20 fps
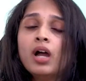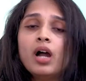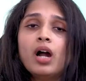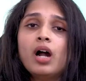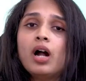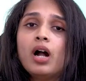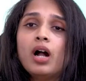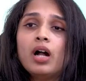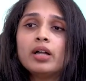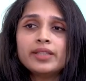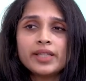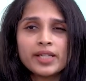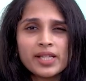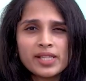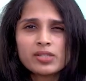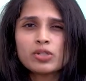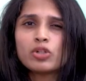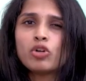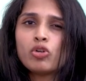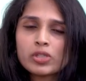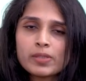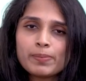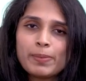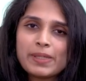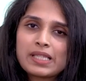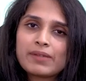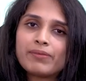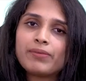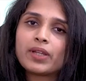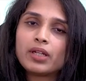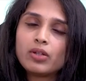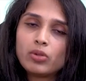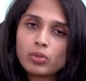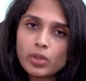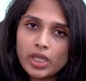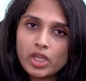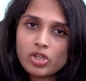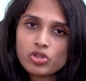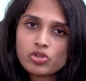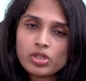There is no specific
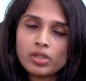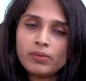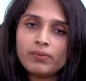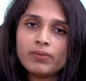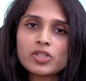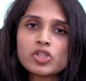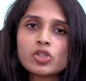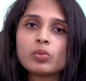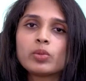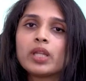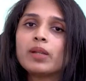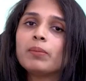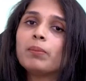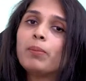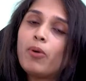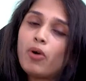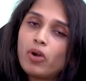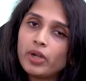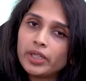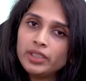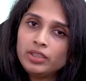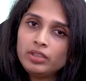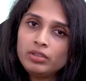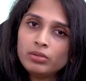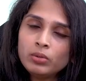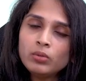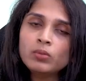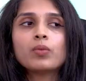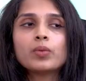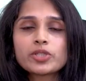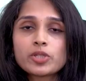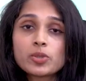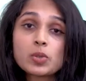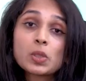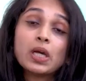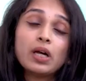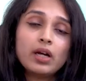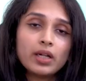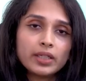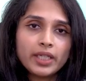location which you can point to, which is
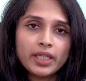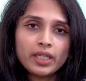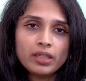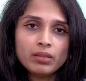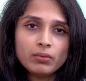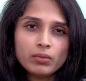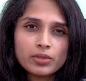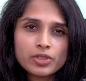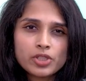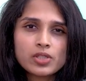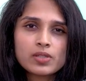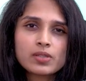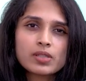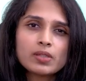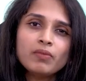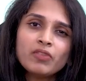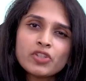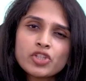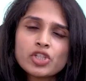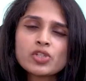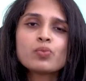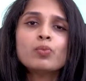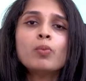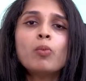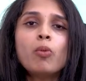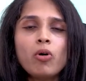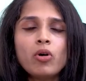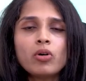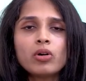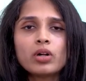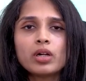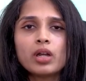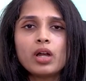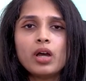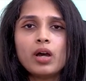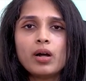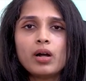hurting, which is more